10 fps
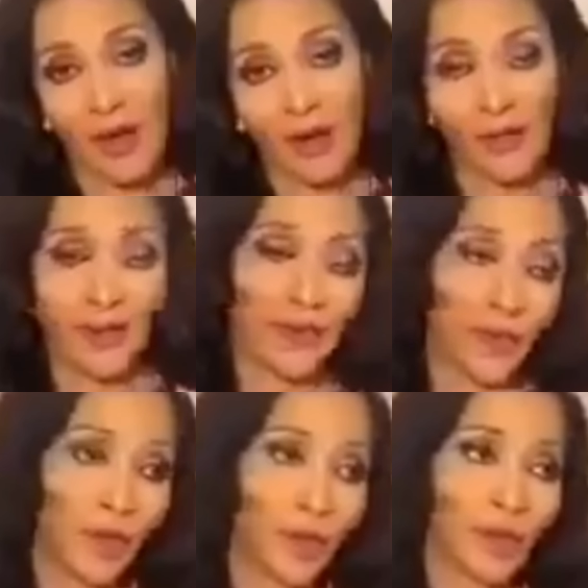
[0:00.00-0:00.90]
of
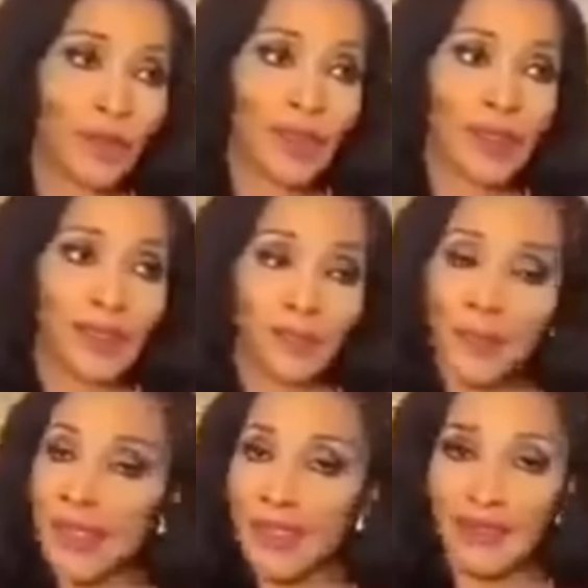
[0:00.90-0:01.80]
it all
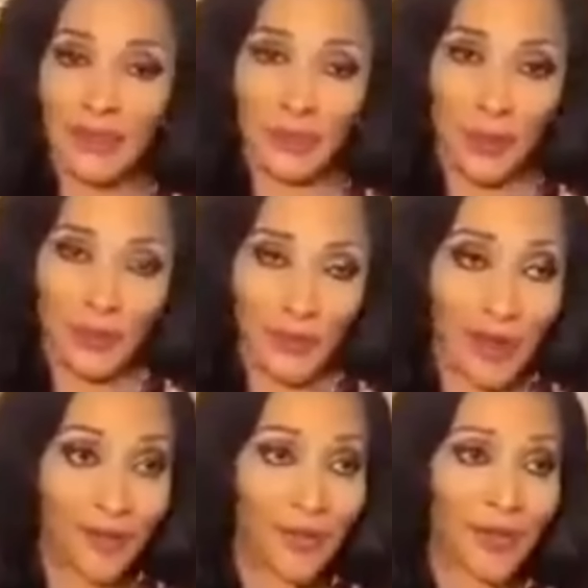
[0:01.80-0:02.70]
begins to
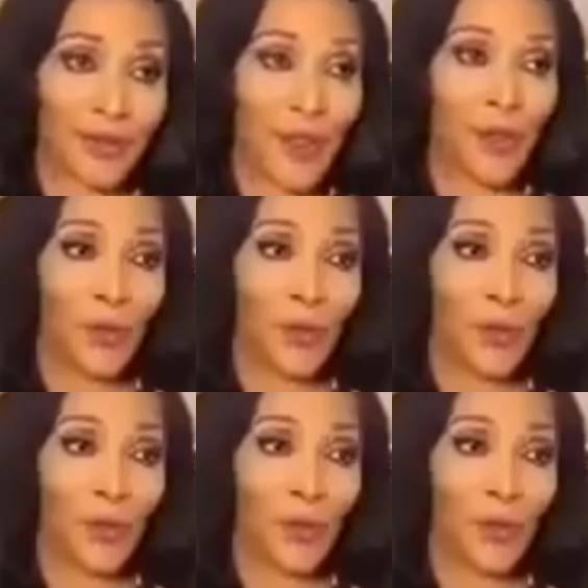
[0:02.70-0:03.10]
unravel